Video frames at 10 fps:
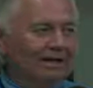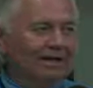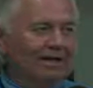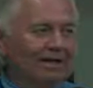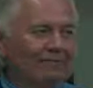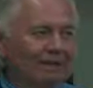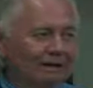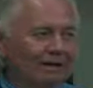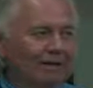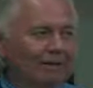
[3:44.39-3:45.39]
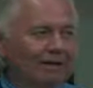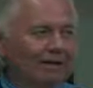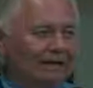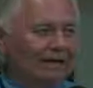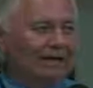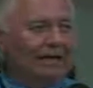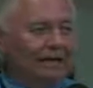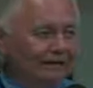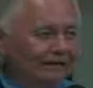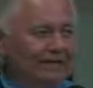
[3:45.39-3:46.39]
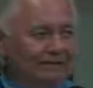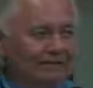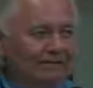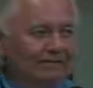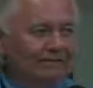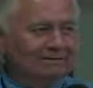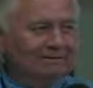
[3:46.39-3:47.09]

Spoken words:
and they kept Adama in Ed-In,